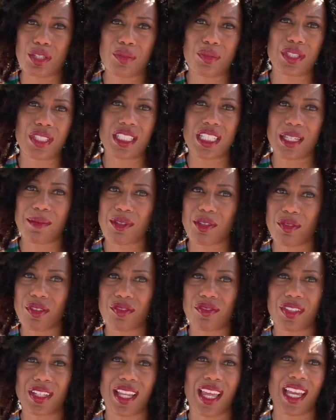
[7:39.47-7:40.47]
It was cheap to
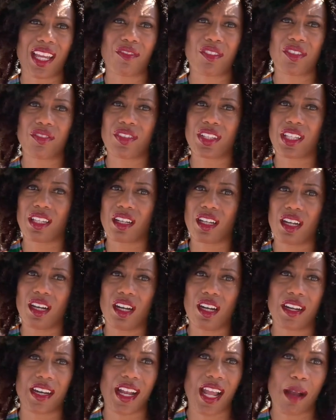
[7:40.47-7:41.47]
refill. I can refill it
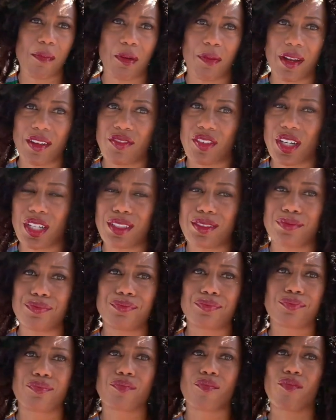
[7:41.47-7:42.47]
on an app on my phone.
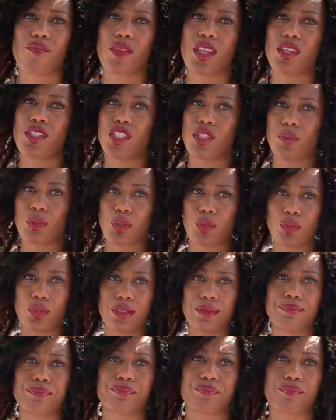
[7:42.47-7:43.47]
Super cool.